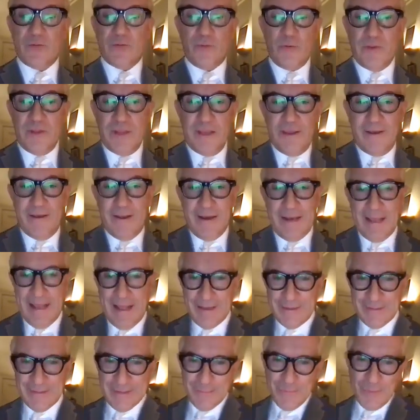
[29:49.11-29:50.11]
or in the early
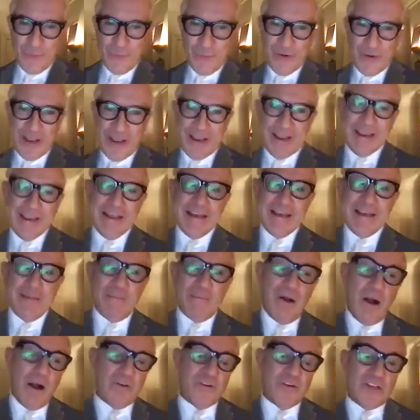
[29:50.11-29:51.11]
hours of the morning.
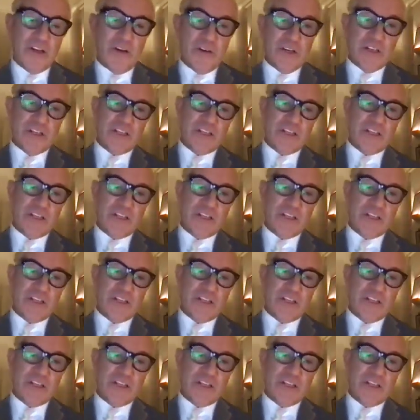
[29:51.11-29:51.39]
Margaret only